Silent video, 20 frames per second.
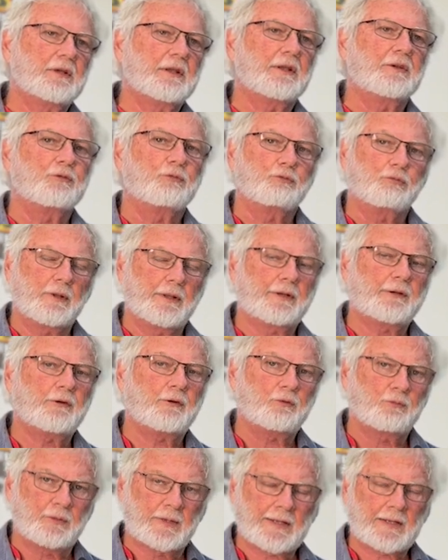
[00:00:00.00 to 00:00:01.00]
is running
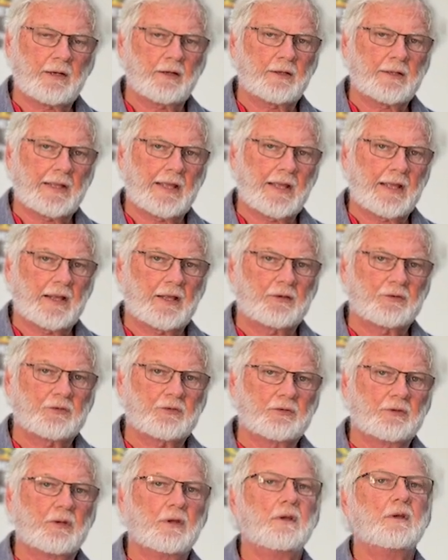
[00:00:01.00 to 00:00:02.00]
on regular
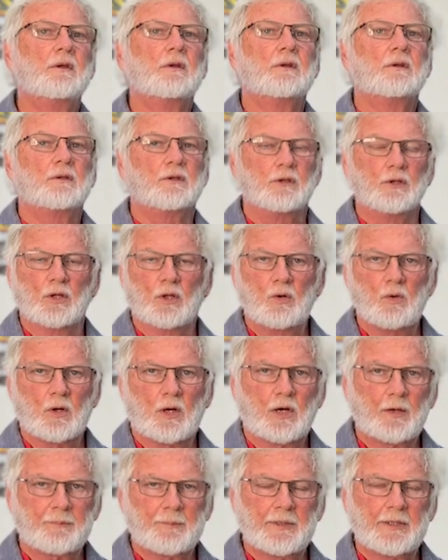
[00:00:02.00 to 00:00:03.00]
gas, low
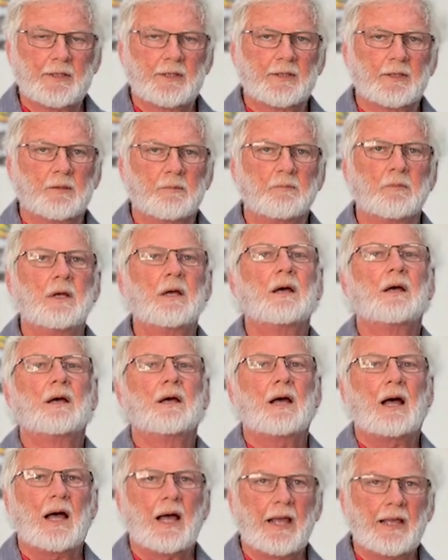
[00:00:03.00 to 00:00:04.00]
RPM,
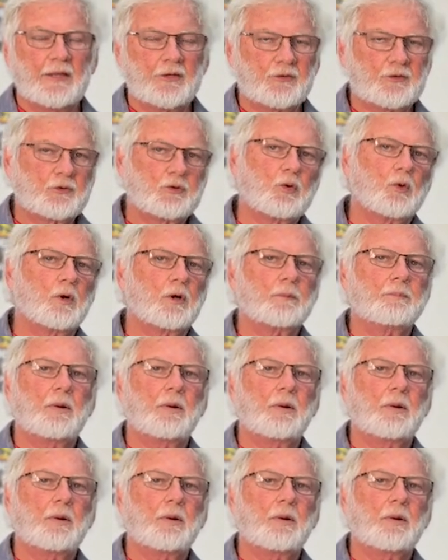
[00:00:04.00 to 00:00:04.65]
highest torque